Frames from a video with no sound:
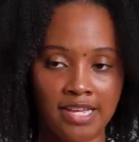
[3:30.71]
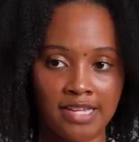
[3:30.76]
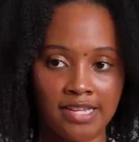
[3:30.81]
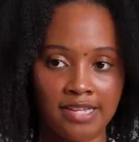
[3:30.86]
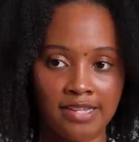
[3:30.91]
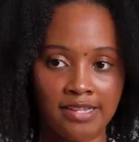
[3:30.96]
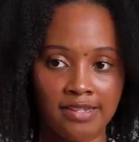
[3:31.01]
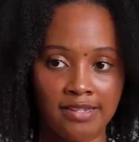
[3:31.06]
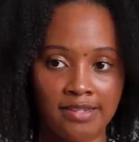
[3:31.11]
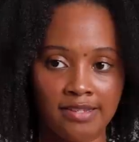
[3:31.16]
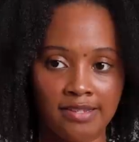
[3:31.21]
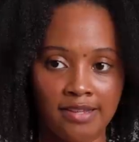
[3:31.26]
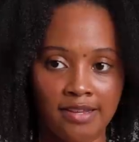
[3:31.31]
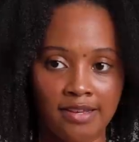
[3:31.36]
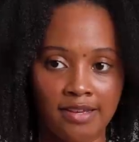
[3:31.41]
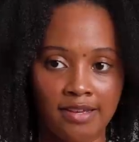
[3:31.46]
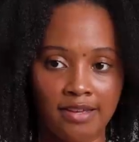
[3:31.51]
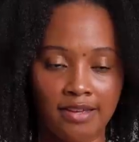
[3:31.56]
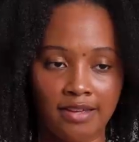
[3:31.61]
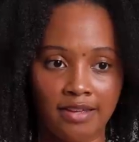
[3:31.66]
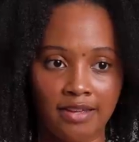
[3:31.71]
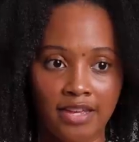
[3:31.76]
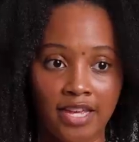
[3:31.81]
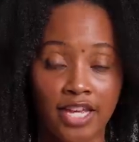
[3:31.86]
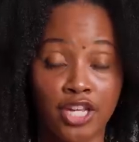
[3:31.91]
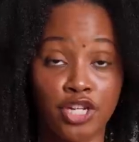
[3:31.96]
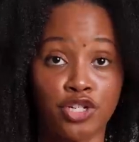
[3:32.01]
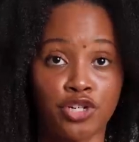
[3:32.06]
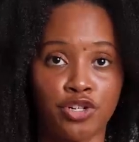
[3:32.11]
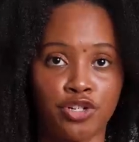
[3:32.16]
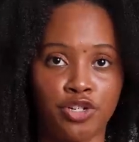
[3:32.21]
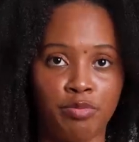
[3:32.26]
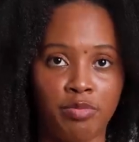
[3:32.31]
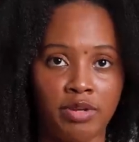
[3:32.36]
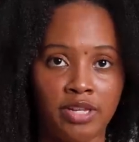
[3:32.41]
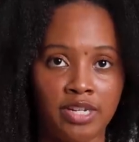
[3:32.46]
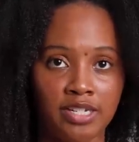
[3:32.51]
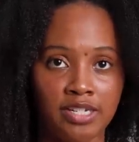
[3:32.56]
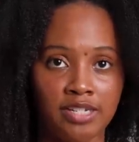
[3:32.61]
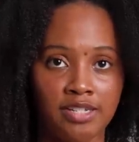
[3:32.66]
is
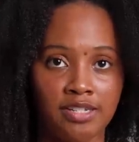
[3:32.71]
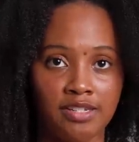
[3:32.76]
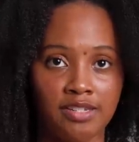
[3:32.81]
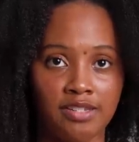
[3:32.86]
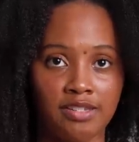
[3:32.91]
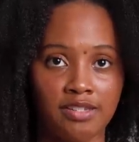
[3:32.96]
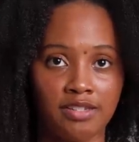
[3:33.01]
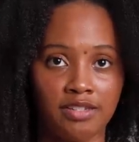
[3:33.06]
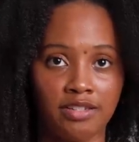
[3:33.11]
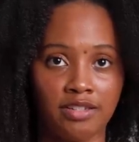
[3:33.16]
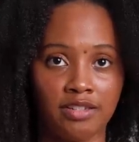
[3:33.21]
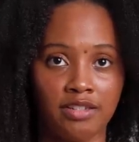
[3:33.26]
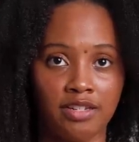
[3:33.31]
interdependence.